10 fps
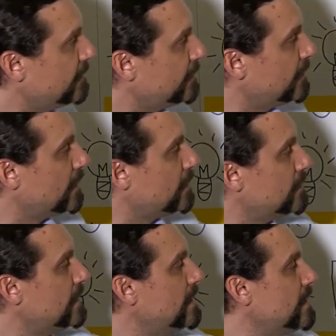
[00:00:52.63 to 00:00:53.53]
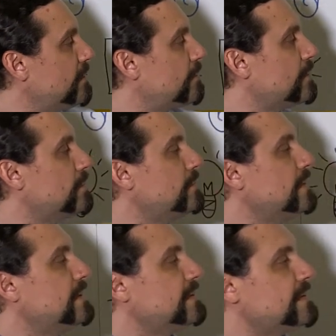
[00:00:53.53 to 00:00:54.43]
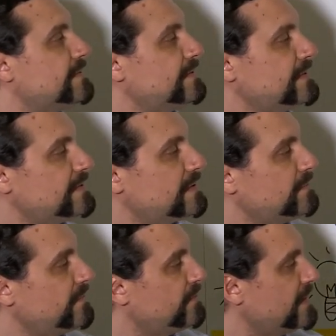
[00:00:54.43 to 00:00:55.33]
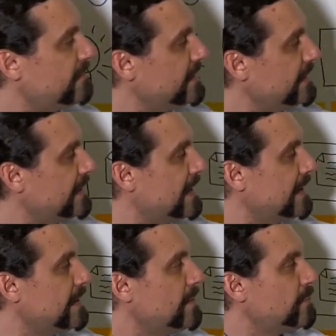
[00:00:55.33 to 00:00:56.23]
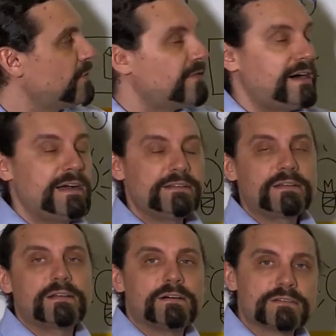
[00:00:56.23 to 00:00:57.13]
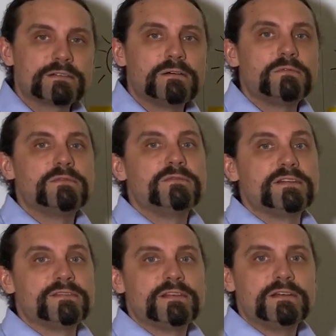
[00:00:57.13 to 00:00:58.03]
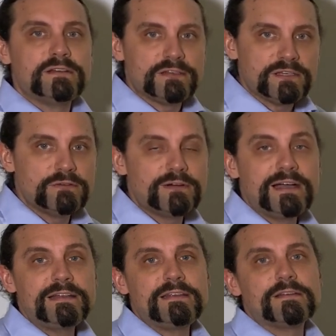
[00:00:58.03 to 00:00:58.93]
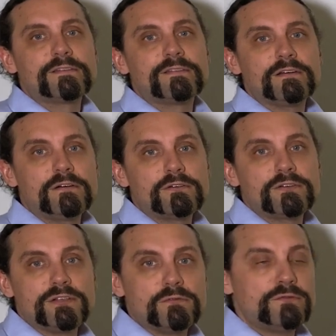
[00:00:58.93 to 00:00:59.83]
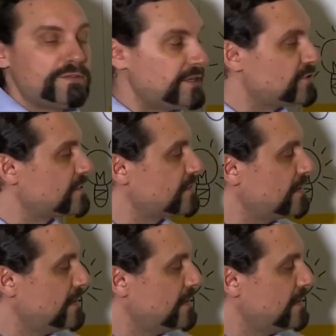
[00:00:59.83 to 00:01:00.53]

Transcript: flow through this system where we can provide the customer with new ideas or new features,